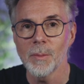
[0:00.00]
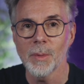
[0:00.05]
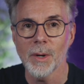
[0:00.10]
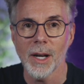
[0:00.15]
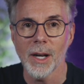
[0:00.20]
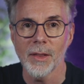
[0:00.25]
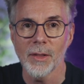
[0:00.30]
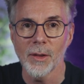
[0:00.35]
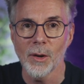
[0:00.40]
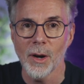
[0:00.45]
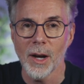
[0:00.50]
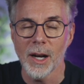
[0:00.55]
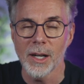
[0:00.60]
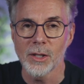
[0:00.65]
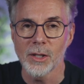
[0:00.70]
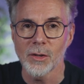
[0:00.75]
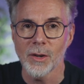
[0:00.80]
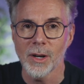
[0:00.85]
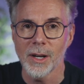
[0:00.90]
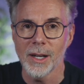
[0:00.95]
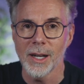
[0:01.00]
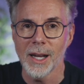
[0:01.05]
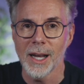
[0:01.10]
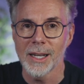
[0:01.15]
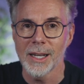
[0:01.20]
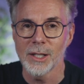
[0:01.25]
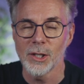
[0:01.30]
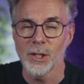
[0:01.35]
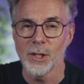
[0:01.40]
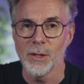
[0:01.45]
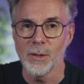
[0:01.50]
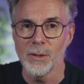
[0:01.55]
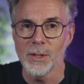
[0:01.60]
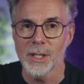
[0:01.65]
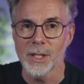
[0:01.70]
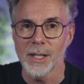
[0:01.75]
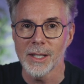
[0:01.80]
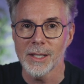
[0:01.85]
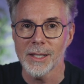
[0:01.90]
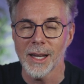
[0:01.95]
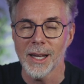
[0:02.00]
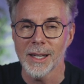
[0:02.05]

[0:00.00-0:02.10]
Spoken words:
but I thought I'd try and use it